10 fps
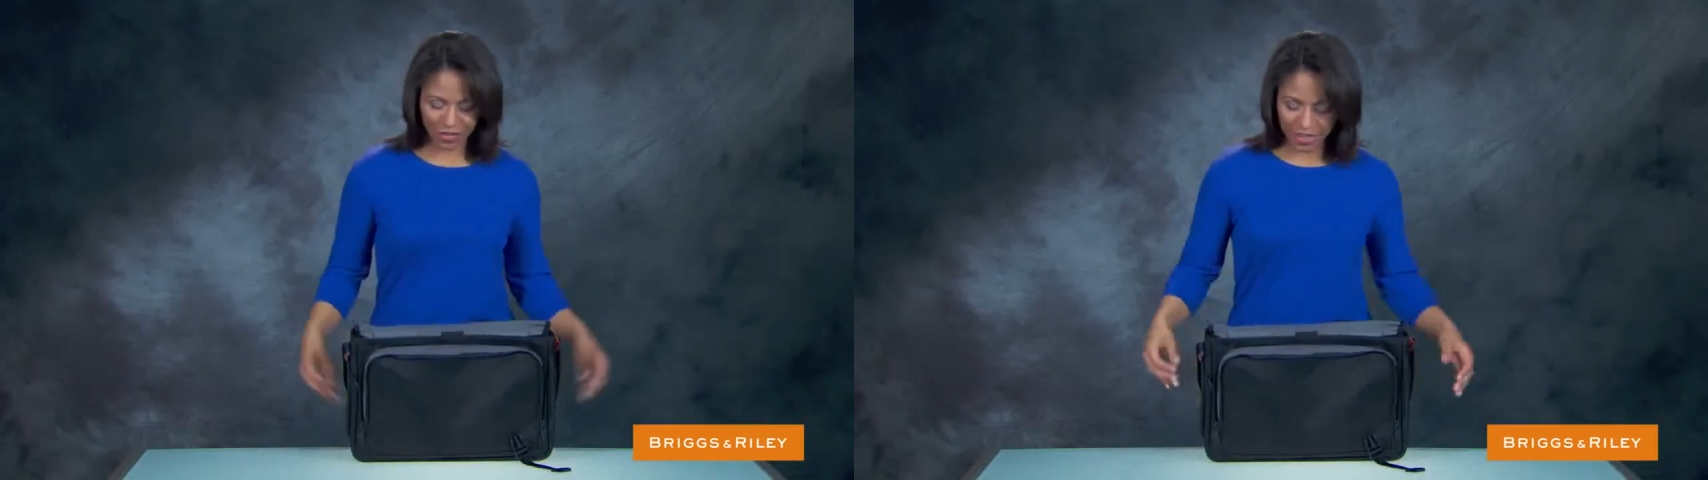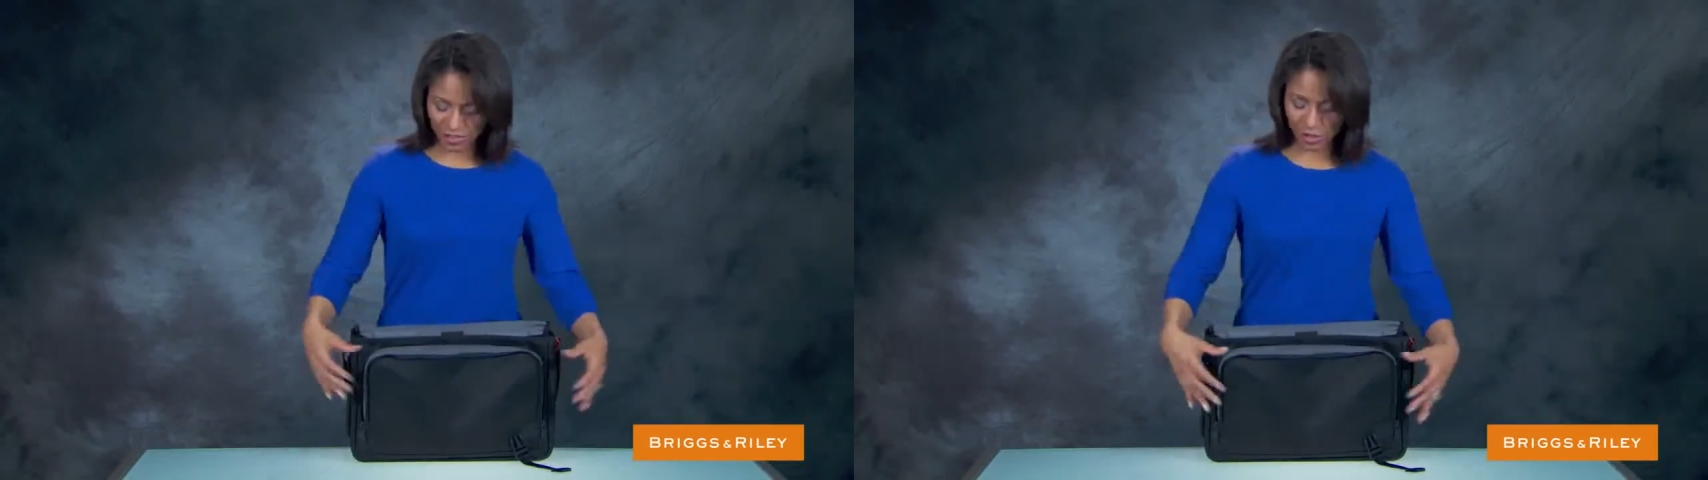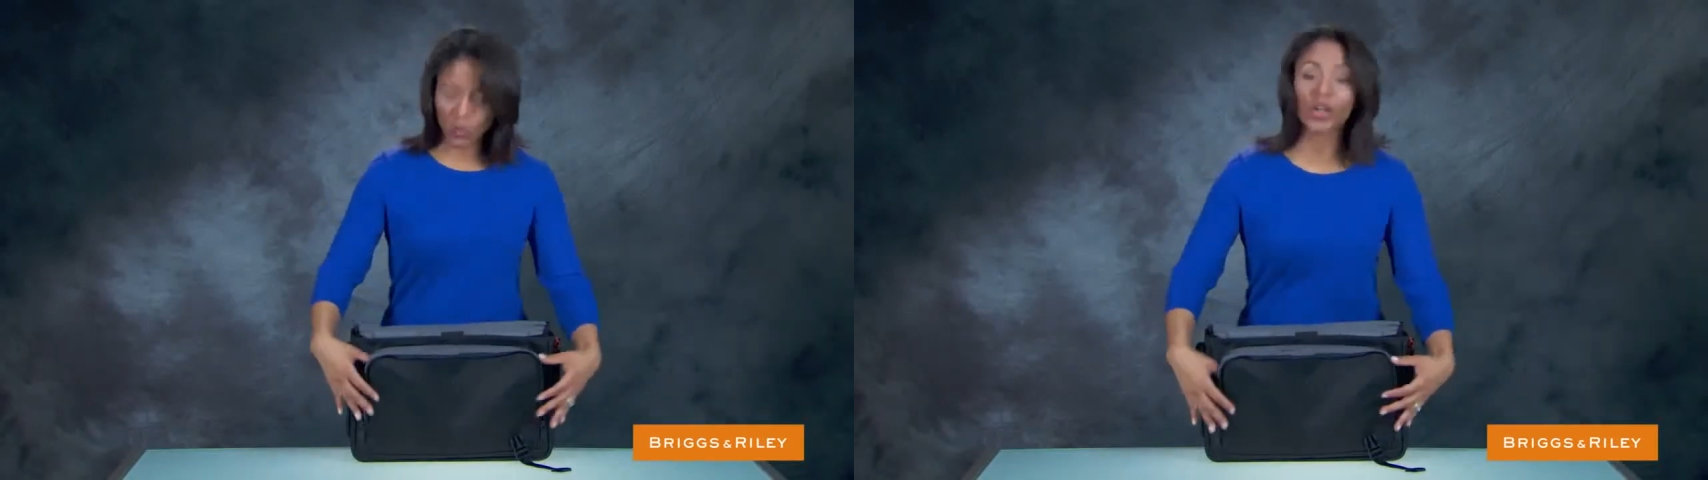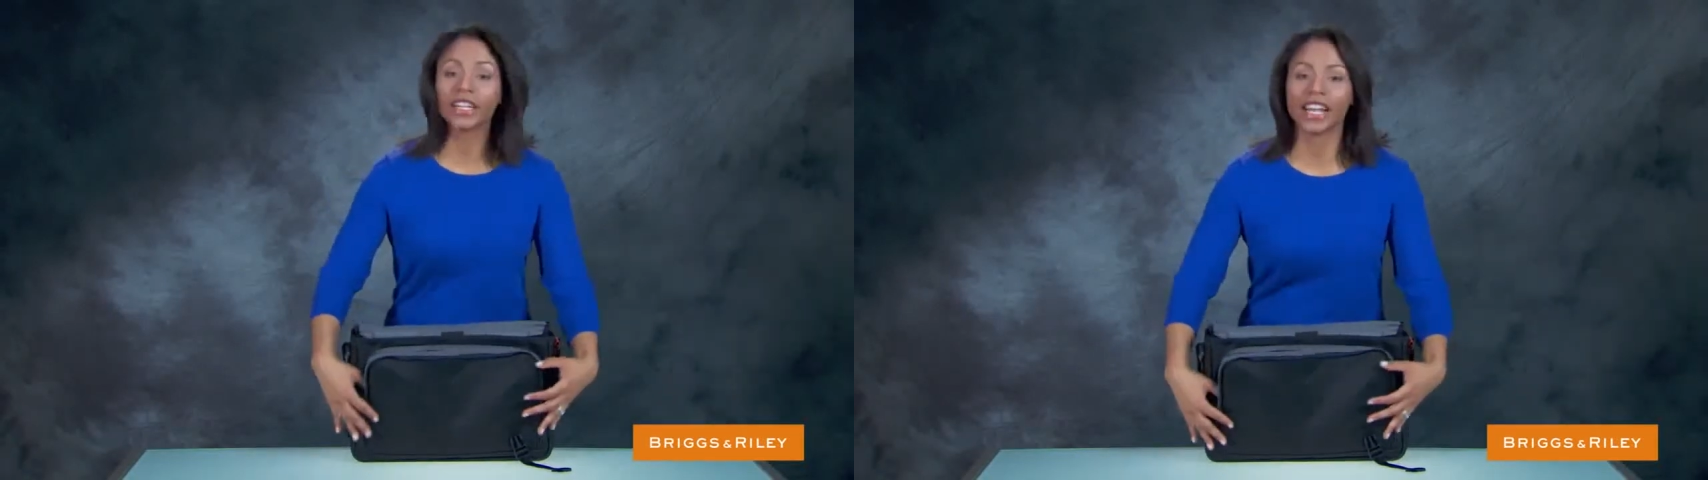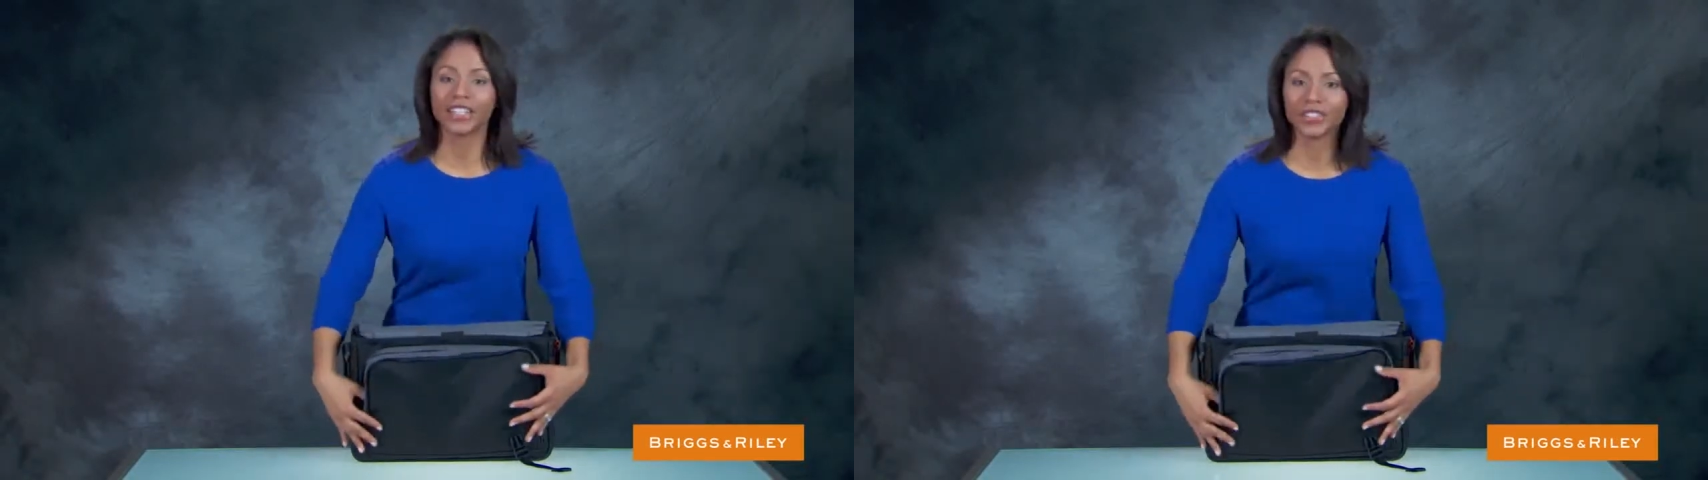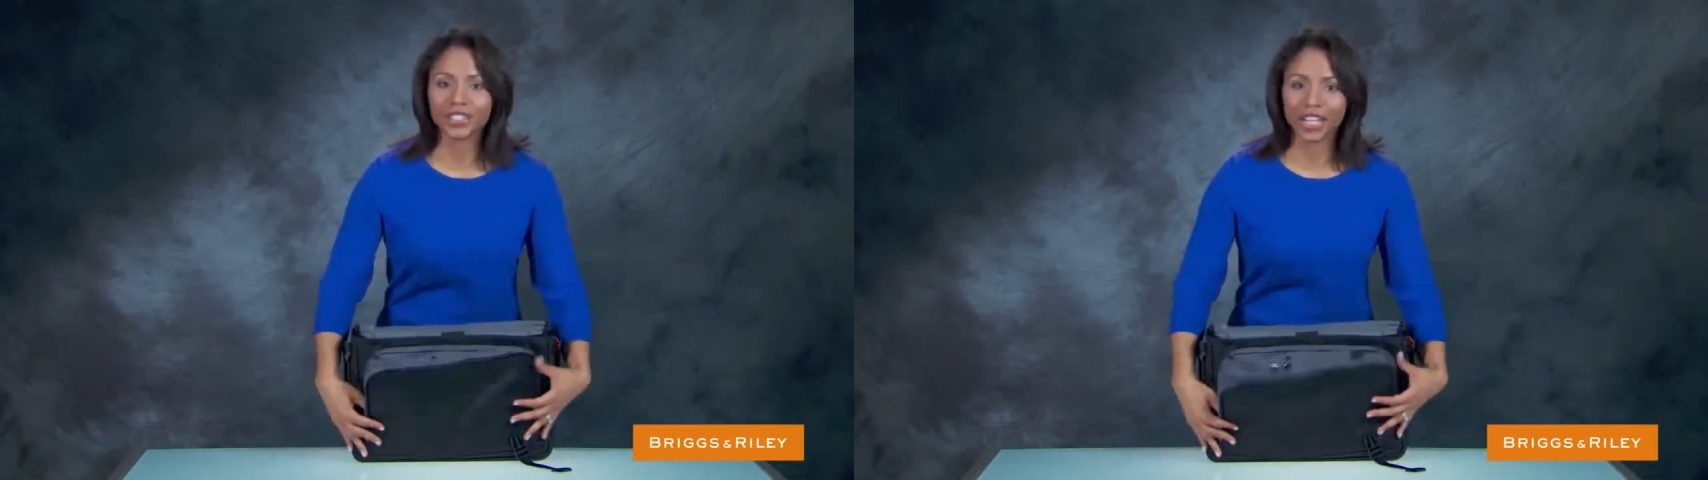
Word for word: find an organizer